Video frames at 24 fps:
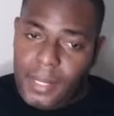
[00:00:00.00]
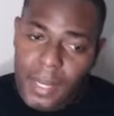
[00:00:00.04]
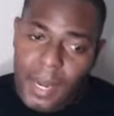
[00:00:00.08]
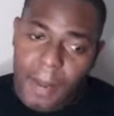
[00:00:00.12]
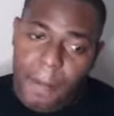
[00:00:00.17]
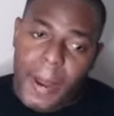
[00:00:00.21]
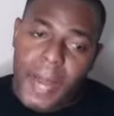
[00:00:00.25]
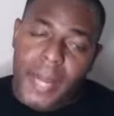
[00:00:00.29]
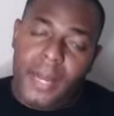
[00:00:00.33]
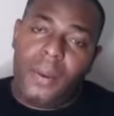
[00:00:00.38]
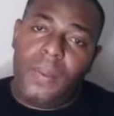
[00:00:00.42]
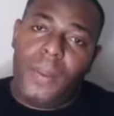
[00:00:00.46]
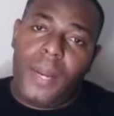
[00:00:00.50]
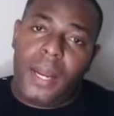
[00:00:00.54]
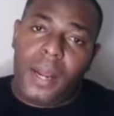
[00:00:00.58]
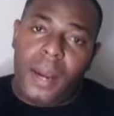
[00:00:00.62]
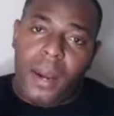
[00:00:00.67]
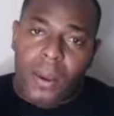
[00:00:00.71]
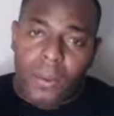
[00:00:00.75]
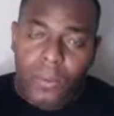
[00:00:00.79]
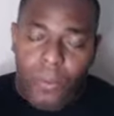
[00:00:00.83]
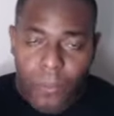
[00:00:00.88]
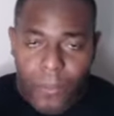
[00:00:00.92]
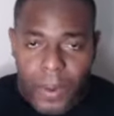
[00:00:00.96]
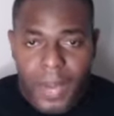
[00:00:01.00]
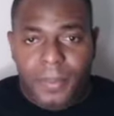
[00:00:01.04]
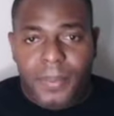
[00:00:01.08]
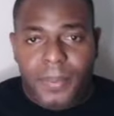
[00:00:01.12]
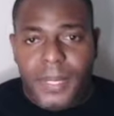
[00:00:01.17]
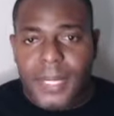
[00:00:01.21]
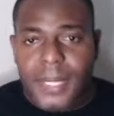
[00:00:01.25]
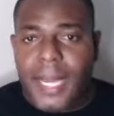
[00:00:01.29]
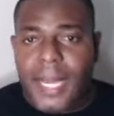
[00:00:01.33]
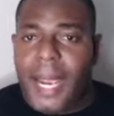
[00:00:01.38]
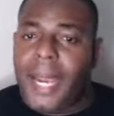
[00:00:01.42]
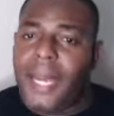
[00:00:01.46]
By the way, a
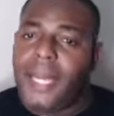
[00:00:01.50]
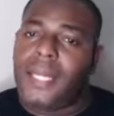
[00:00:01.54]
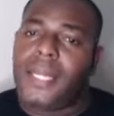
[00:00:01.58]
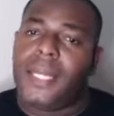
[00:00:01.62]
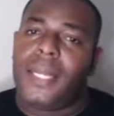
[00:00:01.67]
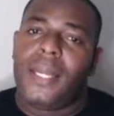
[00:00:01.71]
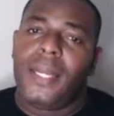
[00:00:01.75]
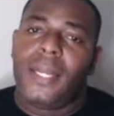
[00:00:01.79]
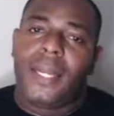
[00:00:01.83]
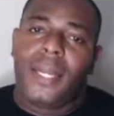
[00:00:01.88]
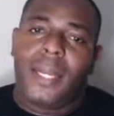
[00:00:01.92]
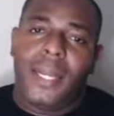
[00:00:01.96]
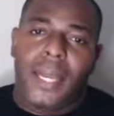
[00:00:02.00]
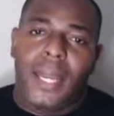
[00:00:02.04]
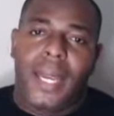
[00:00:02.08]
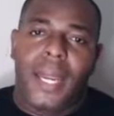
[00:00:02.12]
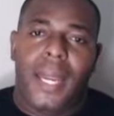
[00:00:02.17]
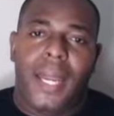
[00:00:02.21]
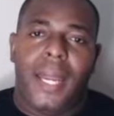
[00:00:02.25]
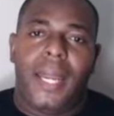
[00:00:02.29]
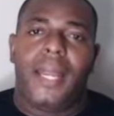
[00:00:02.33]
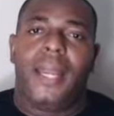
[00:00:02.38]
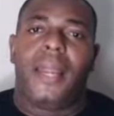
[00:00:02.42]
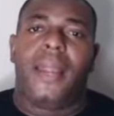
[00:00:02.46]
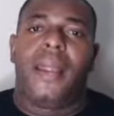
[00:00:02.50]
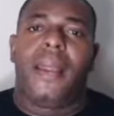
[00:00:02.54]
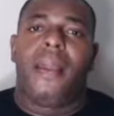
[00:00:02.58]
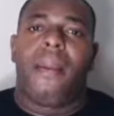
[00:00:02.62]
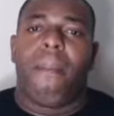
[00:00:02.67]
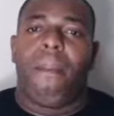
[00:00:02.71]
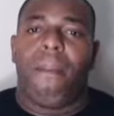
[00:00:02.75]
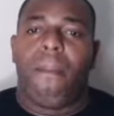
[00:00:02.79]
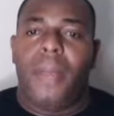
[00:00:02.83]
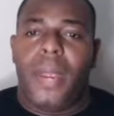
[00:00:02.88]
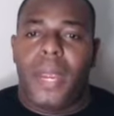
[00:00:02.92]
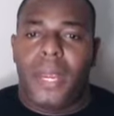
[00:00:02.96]
website can
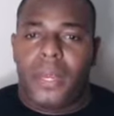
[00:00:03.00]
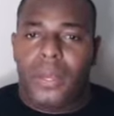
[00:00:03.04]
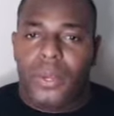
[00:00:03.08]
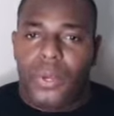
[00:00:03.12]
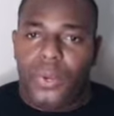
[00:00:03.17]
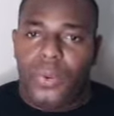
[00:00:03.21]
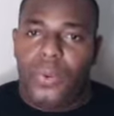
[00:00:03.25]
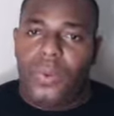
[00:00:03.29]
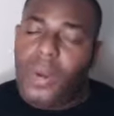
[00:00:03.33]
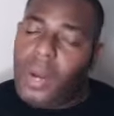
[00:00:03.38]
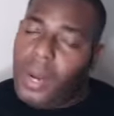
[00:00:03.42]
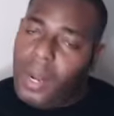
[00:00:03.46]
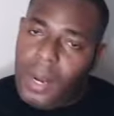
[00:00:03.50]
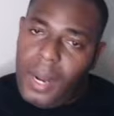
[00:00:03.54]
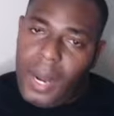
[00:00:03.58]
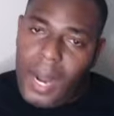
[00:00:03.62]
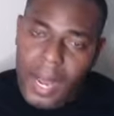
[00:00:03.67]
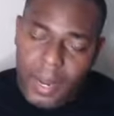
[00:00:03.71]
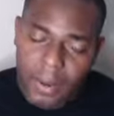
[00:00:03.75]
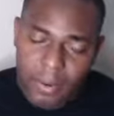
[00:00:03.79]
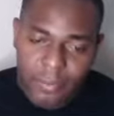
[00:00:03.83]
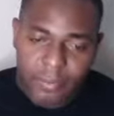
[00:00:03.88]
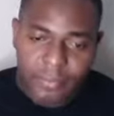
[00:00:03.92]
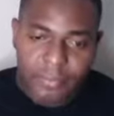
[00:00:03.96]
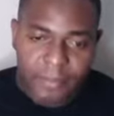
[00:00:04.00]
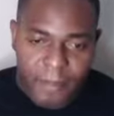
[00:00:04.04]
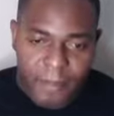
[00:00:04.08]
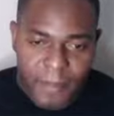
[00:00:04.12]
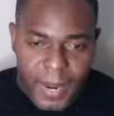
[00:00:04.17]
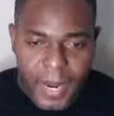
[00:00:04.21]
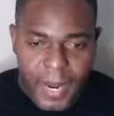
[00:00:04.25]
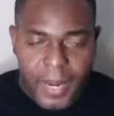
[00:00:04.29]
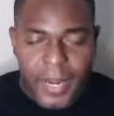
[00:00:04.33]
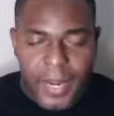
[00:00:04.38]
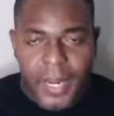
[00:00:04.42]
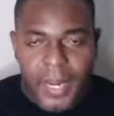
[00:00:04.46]
make you a lot of
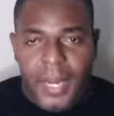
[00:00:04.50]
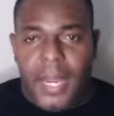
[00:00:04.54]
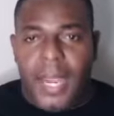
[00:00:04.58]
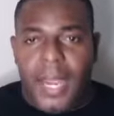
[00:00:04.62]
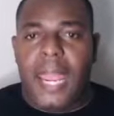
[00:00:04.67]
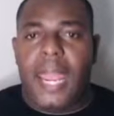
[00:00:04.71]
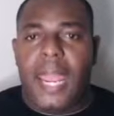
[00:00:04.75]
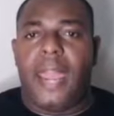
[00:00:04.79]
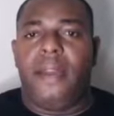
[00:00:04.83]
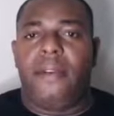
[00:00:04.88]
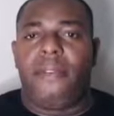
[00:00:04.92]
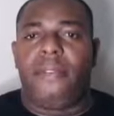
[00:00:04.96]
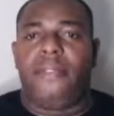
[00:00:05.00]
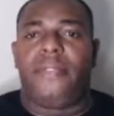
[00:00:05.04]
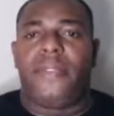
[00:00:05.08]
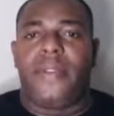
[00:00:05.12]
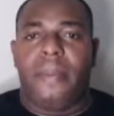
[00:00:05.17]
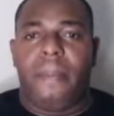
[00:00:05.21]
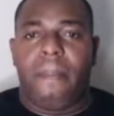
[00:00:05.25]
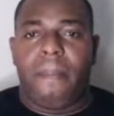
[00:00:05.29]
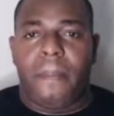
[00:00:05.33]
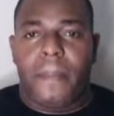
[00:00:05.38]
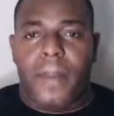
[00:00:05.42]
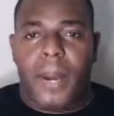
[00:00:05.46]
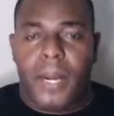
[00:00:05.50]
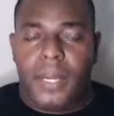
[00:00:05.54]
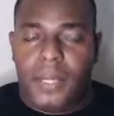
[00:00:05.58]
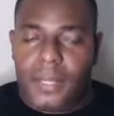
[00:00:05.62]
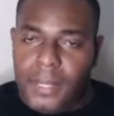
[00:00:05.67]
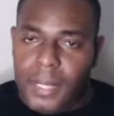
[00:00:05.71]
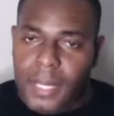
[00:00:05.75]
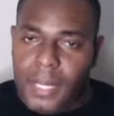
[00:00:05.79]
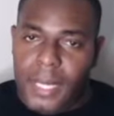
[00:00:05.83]
money every month.